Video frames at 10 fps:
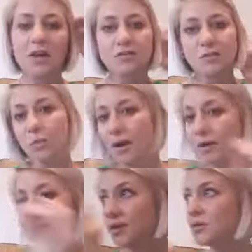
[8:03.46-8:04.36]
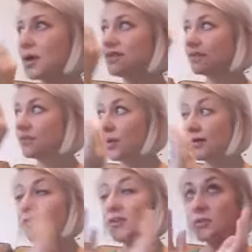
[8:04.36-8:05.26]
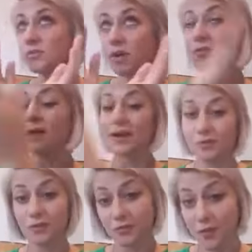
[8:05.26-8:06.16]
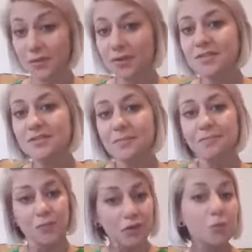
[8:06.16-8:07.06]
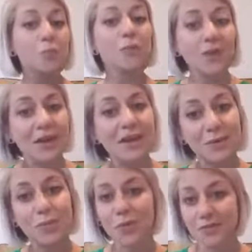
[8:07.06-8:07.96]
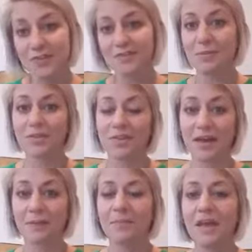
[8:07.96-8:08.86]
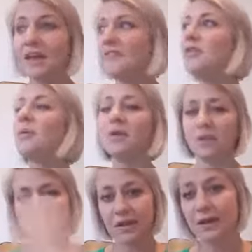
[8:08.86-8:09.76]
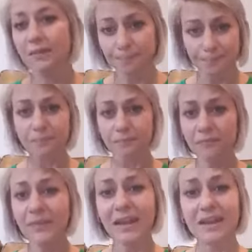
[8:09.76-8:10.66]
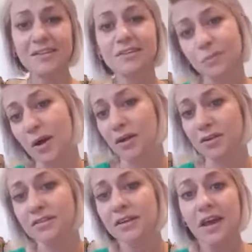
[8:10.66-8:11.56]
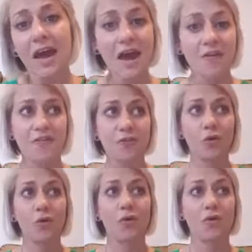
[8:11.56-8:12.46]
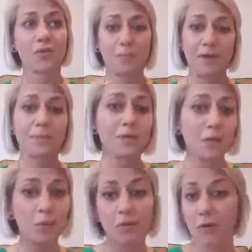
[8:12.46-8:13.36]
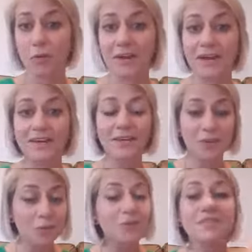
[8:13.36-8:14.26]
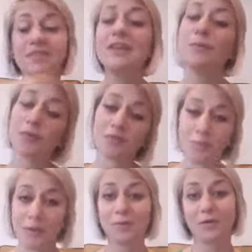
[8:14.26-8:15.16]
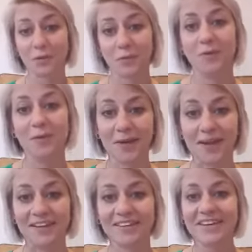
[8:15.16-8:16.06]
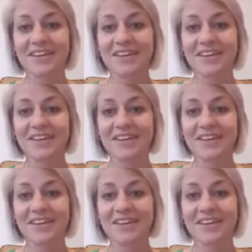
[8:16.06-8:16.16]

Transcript: So wherever you direct your focus, you will bring in more of the same thing. If you are looking in this world for the people who are annoying, you will see more of the people who are annoying.